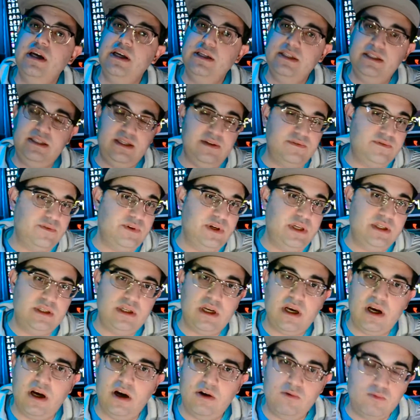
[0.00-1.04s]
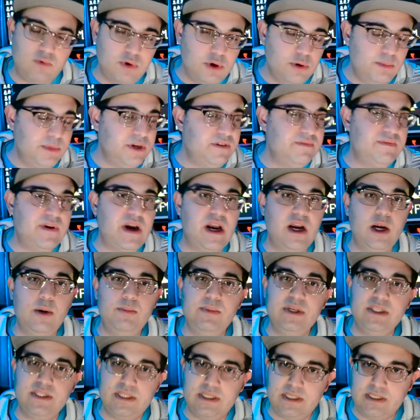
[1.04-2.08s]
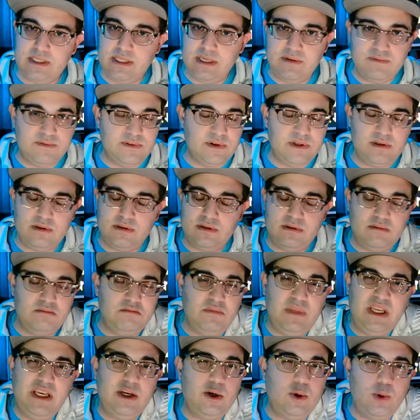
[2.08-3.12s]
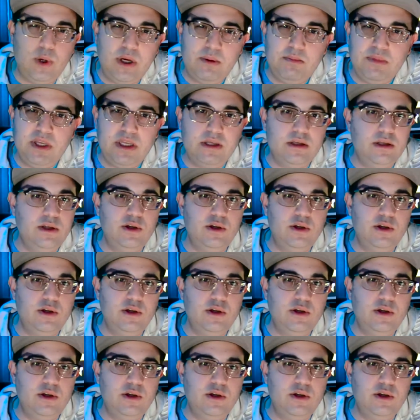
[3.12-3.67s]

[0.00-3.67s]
different room environments, different equipment.